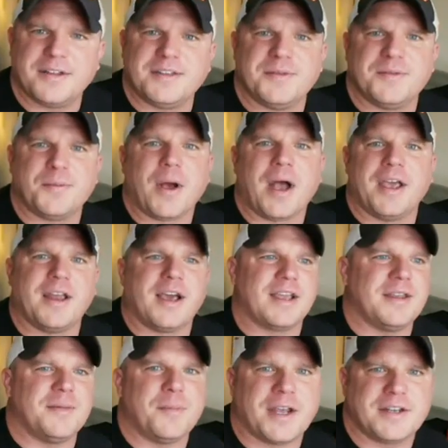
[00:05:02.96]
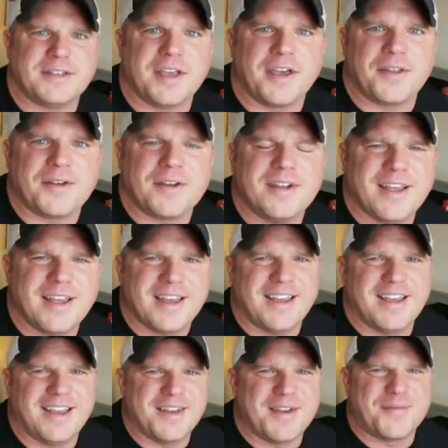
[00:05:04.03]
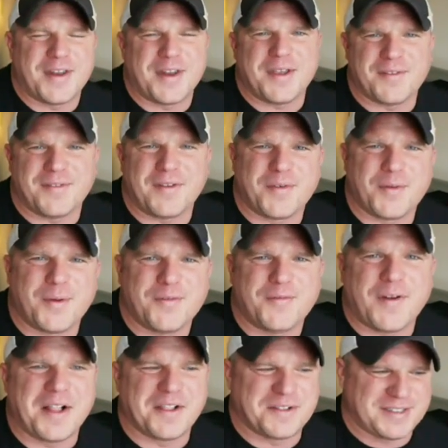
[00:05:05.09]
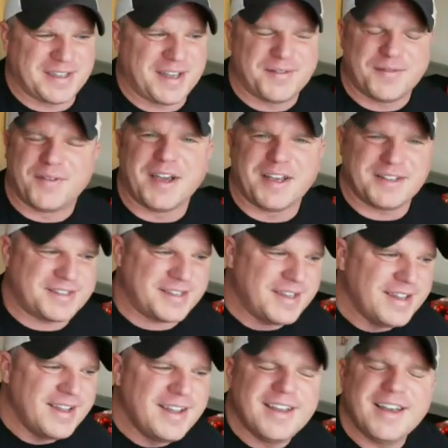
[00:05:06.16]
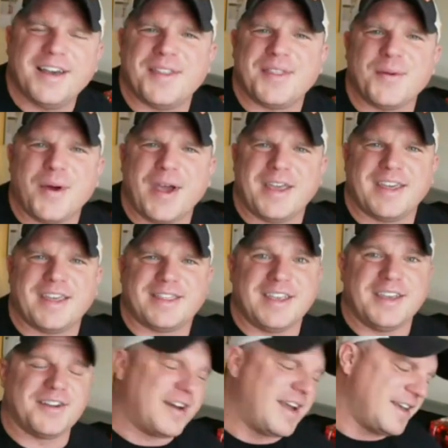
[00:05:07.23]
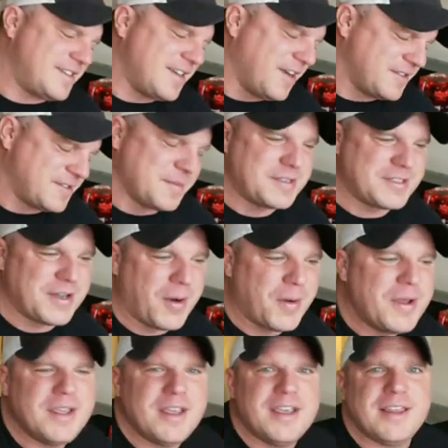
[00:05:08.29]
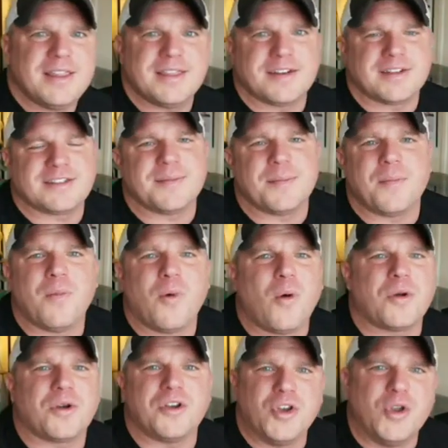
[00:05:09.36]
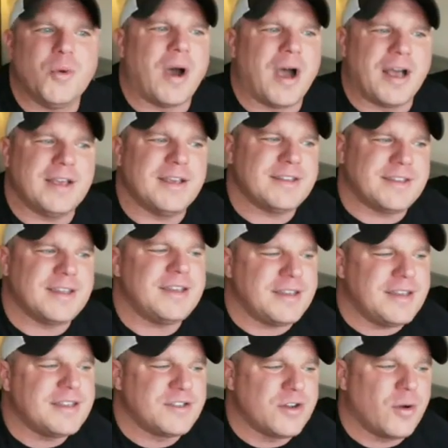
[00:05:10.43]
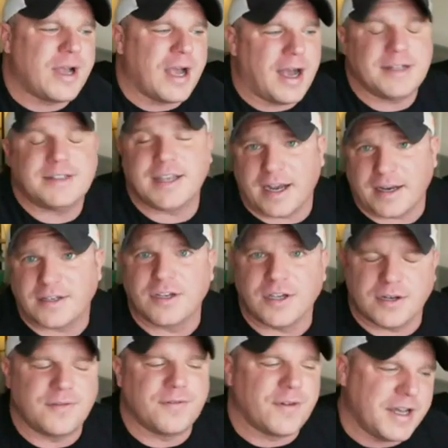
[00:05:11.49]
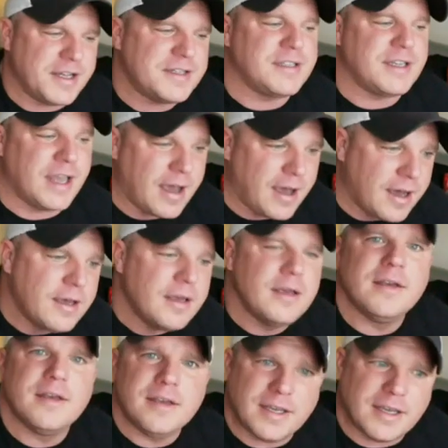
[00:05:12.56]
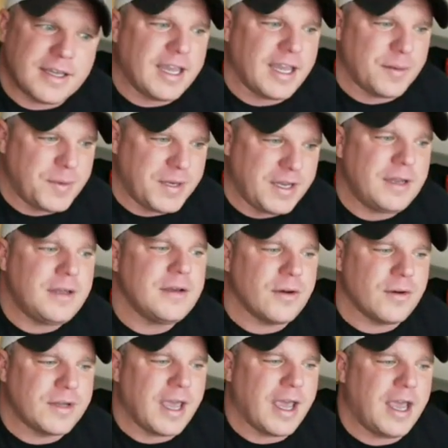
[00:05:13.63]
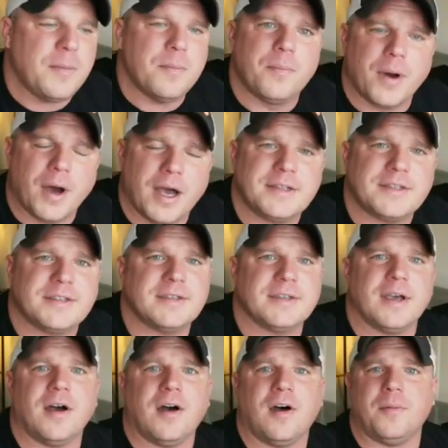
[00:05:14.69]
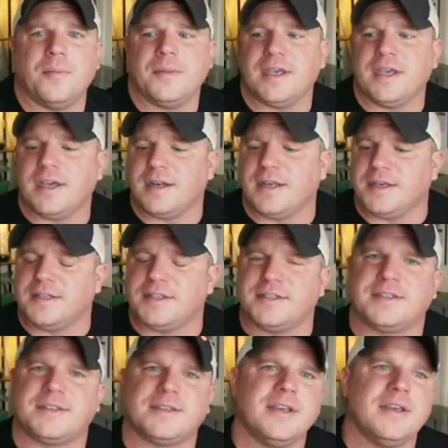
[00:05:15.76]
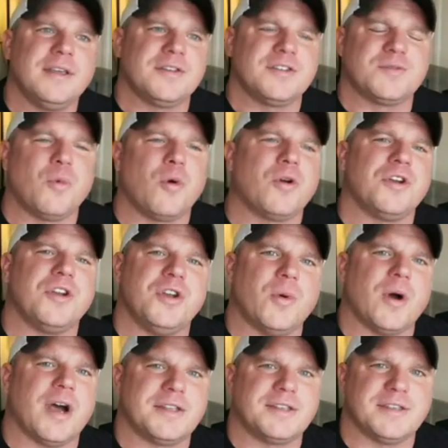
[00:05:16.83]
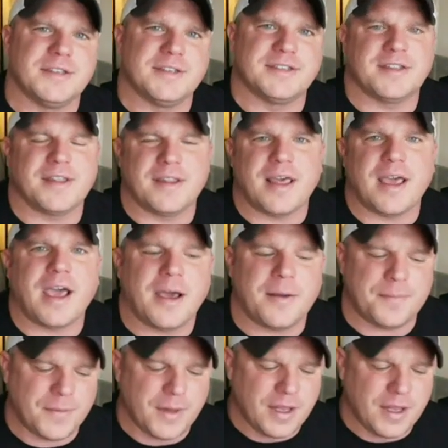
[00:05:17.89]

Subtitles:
you're probably not getting back together if everyone follows that advice the way that the internet tells them. So there's more nuance. It is no contact good advice? Yeah, it can be. Okay. But it is, there's more nuances than that.